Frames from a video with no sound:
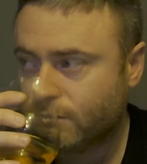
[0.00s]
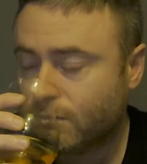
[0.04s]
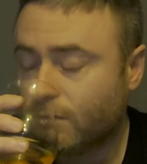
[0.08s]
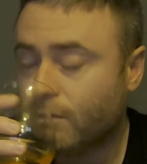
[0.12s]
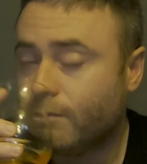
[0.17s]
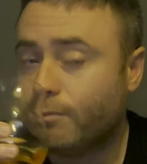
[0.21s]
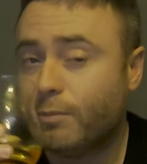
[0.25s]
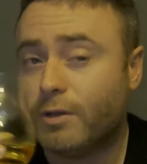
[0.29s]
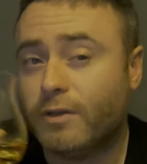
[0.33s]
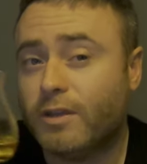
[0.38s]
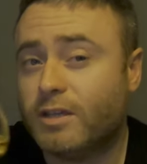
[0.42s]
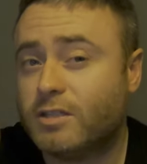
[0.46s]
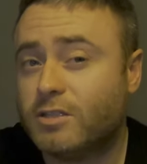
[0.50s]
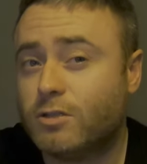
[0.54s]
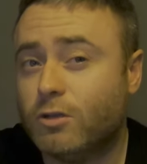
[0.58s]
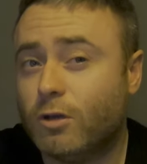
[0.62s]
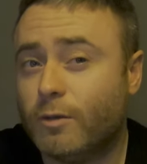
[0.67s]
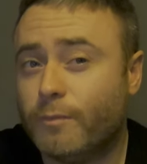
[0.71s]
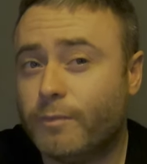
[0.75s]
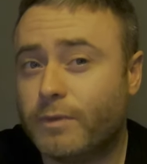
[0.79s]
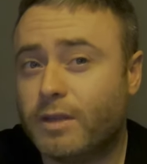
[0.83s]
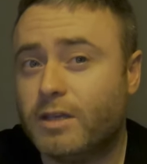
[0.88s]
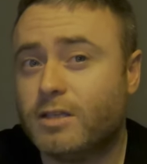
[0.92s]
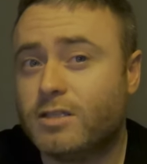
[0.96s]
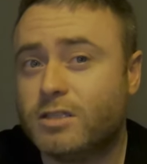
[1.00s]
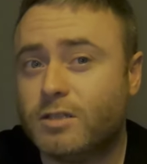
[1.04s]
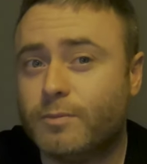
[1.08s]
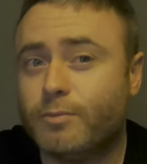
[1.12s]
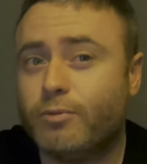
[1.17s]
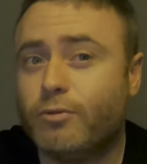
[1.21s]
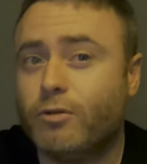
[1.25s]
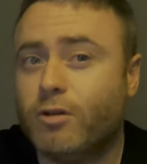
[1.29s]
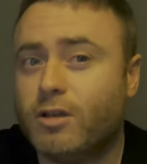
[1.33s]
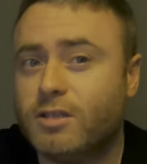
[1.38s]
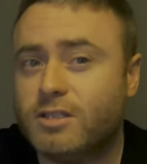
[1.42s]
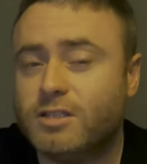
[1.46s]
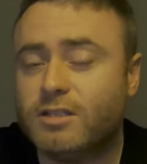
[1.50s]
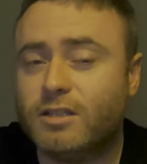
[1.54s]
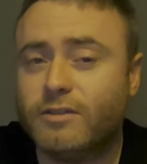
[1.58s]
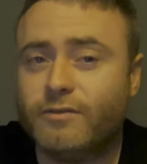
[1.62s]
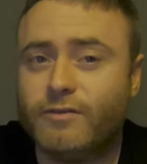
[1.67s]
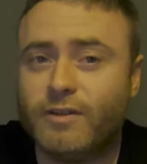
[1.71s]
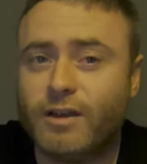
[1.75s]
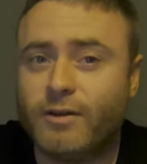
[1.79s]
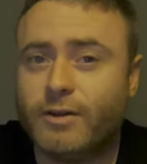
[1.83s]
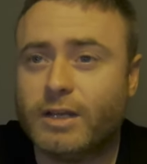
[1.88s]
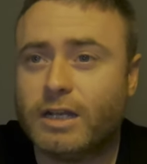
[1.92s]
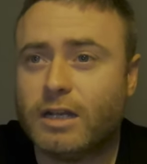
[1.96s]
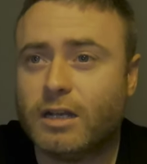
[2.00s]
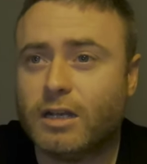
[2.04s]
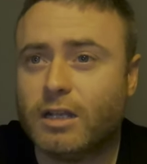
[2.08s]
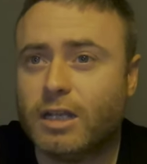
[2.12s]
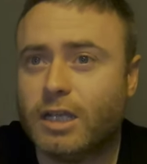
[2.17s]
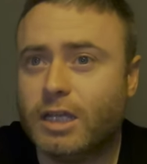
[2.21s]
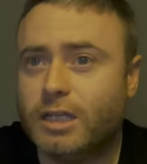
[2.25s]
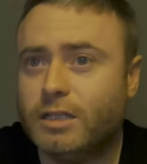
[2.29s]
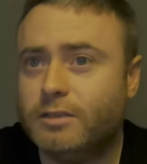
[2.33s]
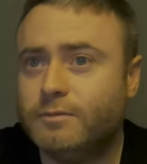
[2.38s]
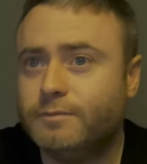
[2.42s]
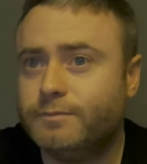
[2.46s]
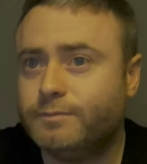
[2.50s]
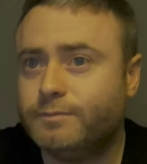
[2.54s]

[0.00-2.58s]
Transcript: But there's not. It's surprisingly very clean.